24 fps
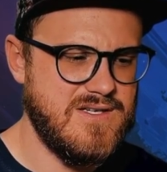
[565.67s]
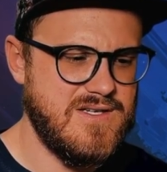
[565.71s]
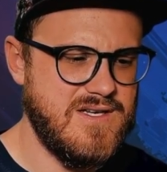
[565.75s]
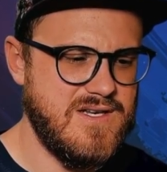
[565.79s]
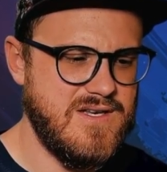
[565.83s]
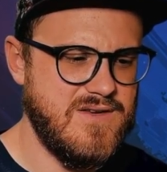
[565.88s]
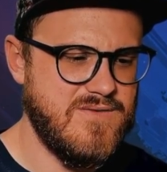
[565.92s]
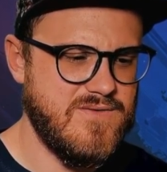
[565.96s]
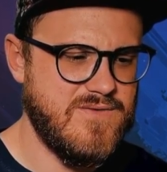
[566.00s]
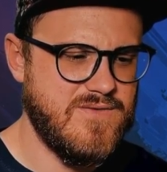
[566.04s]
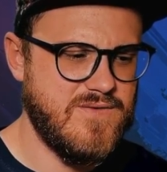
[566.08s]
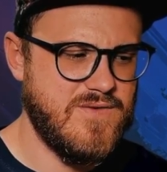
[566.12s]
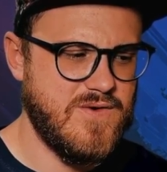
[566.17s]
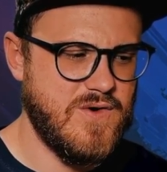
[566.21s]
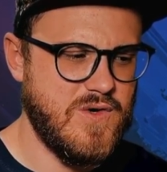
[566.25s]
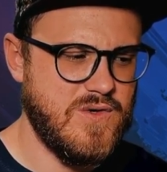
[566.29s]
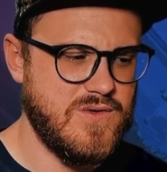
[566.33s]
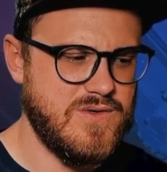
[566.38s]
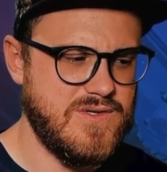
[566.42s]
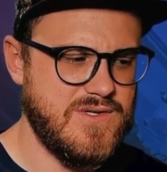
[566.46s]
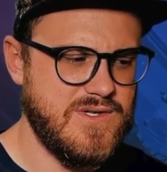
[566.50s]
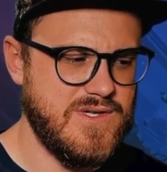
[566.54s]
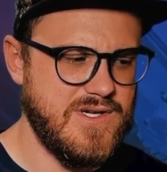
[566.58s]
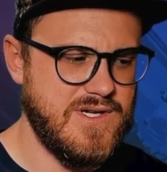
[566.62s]

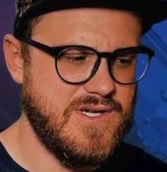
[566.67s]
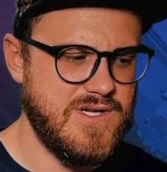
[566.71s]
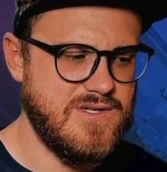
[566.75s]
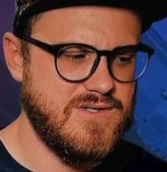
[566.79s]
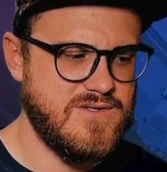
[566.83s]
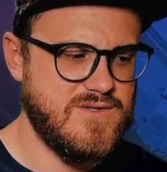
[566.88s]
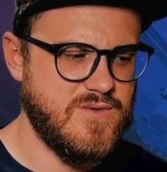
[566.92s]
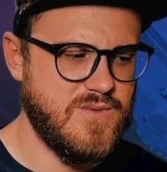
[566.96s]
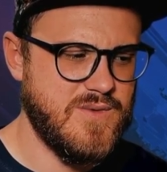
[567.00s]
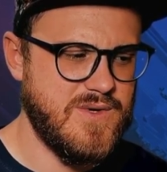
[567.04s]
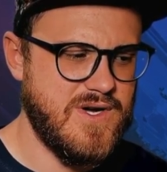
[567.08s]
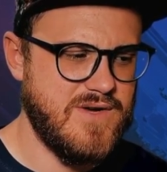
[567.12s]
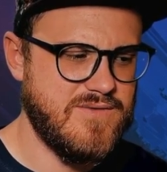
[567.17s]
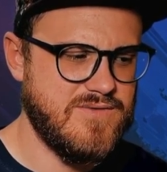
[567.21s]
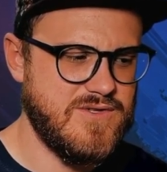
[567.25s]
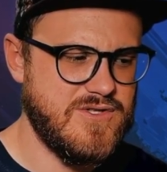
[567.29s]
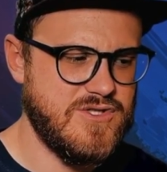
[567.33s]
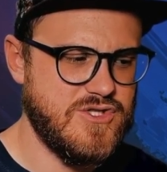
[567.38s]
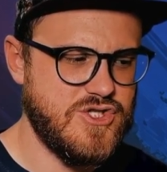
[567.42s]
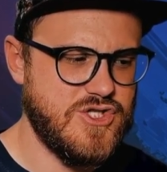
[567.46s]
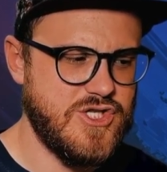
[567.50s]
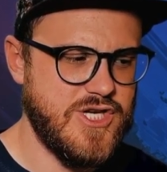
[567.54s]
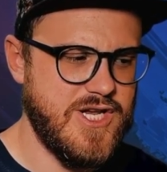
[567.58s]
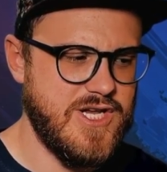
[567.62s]
defaulted, so we'll have to
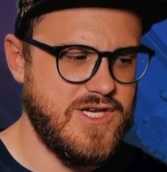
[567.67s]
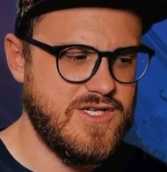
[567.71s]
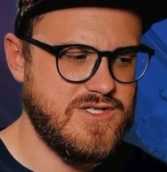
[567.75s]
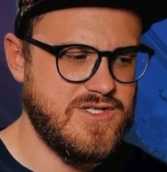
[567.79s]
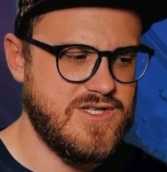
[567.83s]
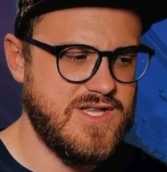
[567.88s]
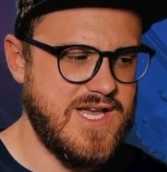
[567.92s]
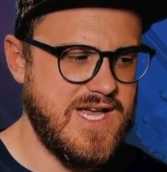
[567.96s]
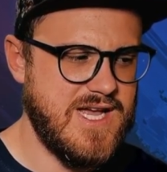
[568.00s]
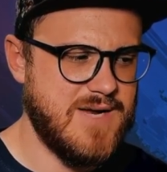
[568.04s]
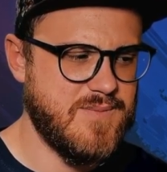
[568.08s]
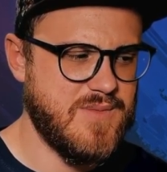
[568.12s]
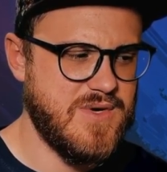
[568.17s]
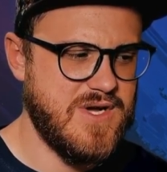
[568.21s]
change that,